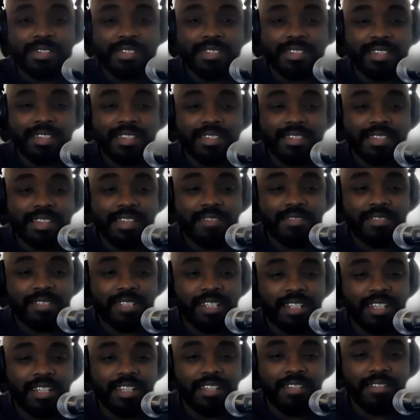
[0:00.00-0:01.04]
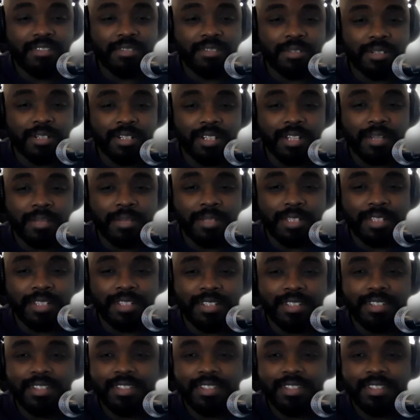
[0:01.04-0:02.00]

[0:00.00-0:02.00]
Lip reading: It's definitely a need for it.